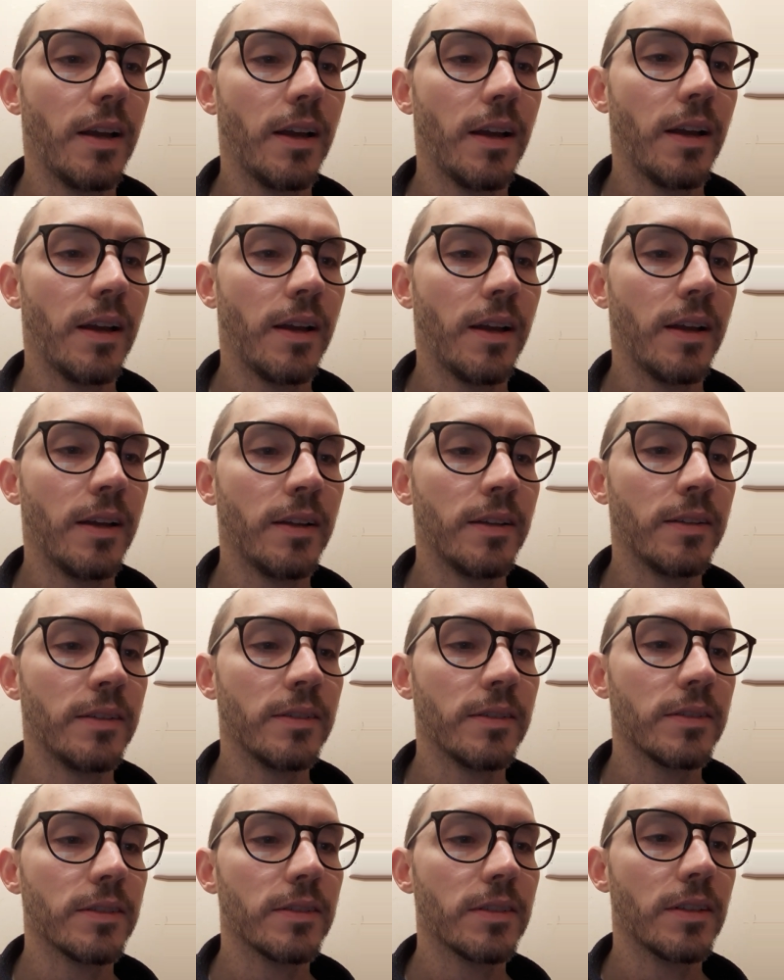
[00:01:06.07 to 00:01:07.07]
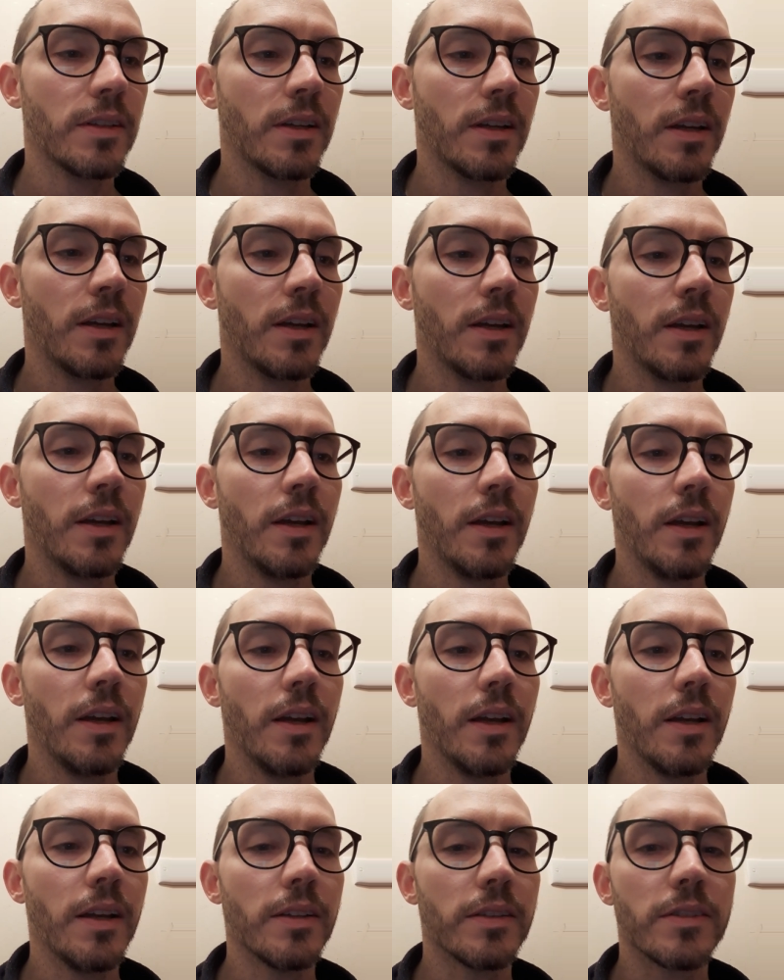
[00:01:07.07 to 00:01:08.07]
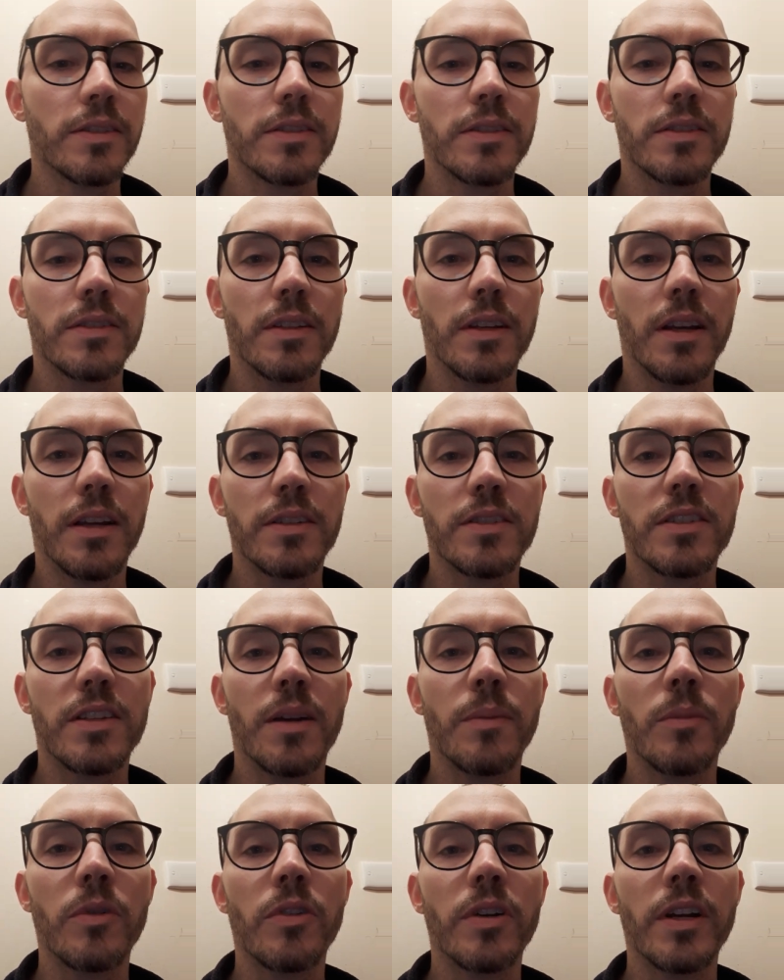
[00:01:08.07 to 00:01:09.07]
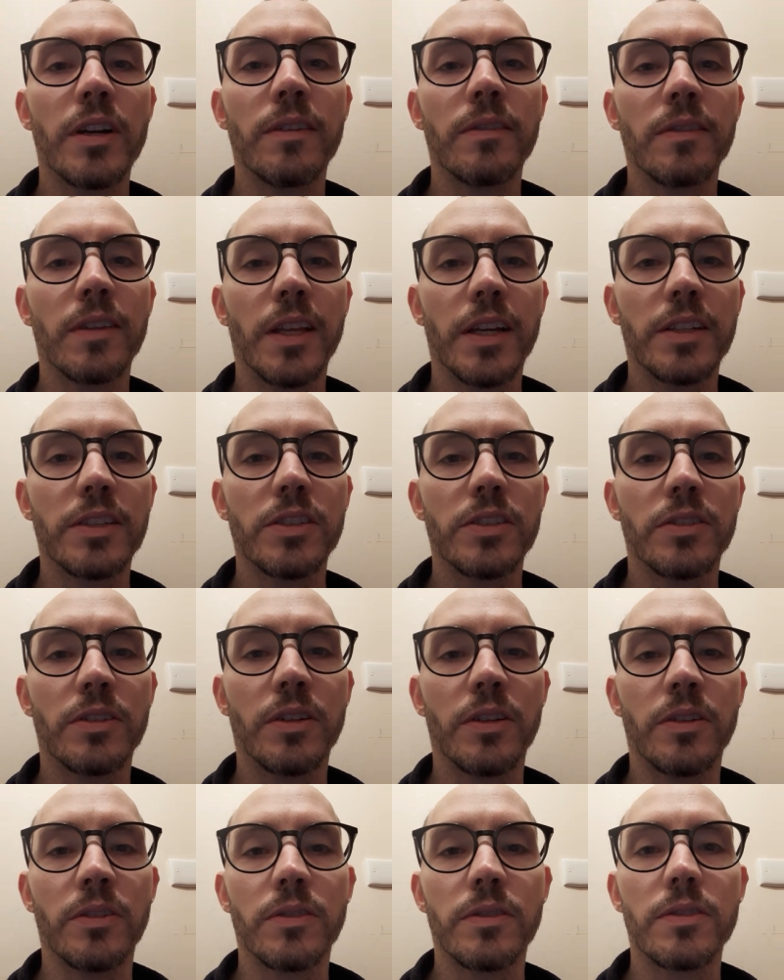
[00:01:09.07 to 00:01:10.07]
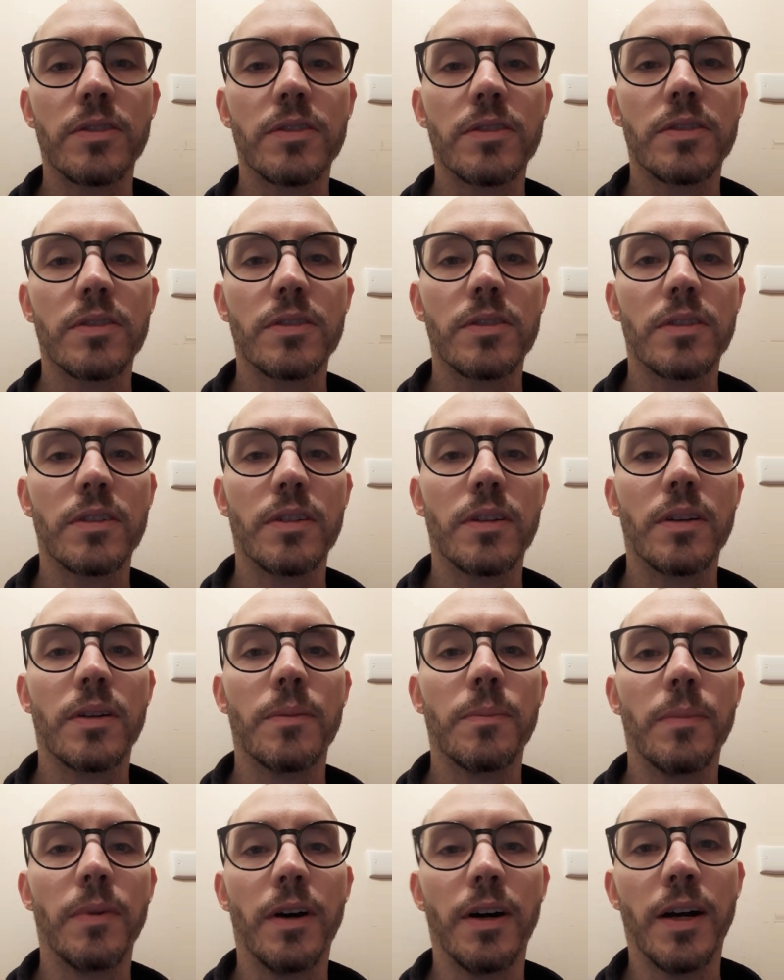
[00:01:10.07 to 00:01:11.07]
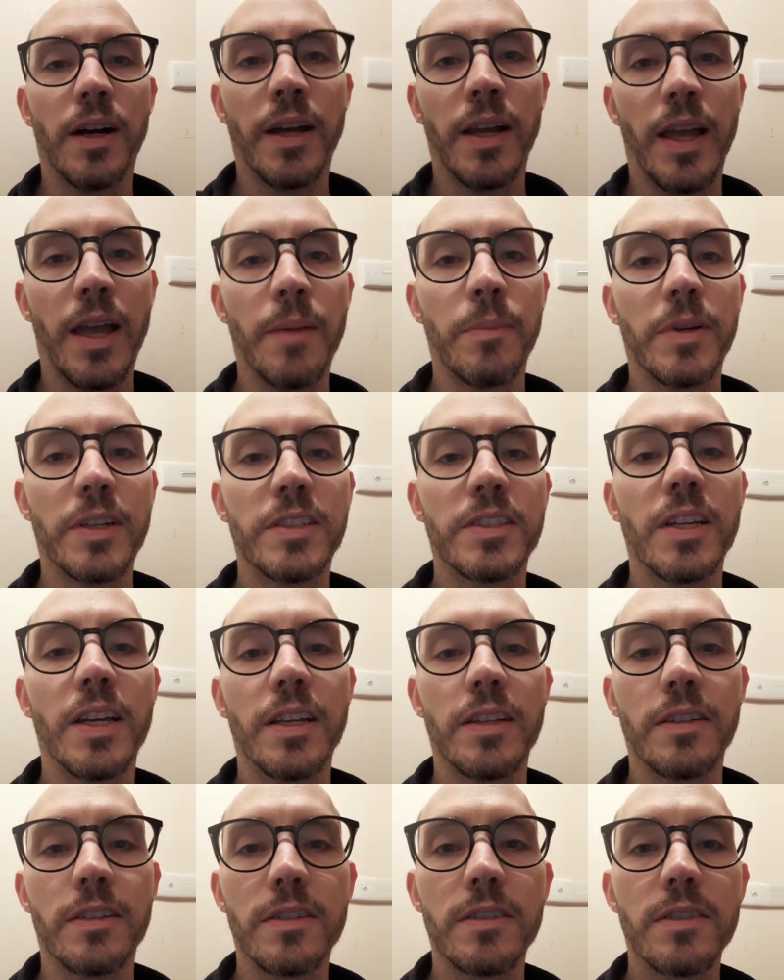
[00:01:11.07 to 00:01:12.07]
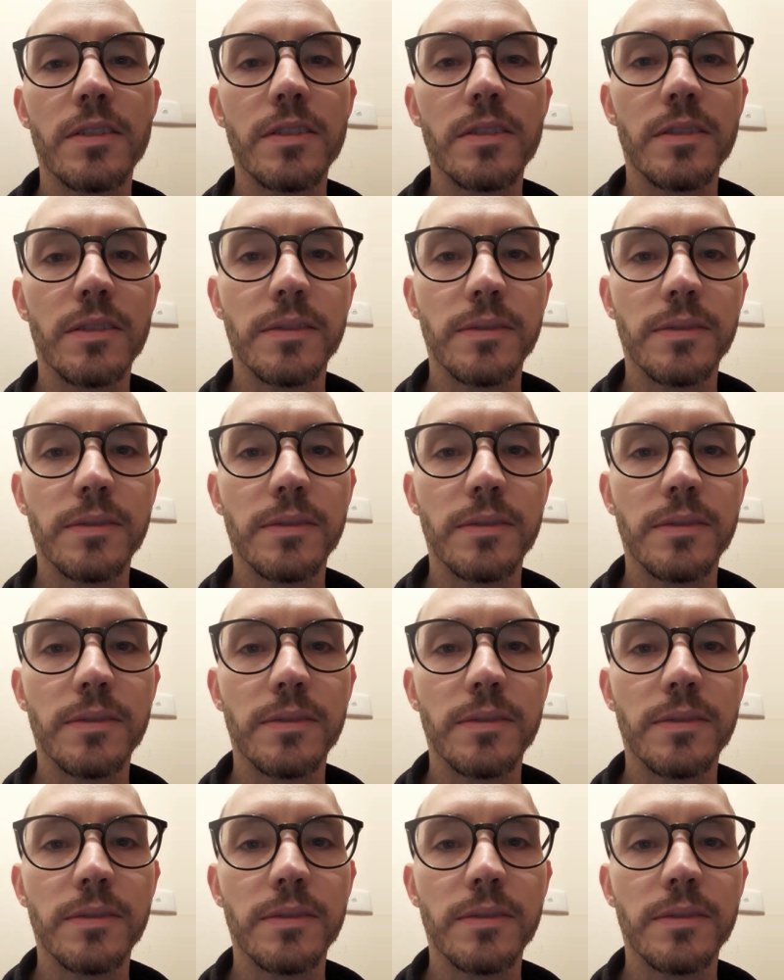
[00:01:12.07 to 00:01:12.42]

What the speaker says: and it's a summary of lecture notes by Epictetus.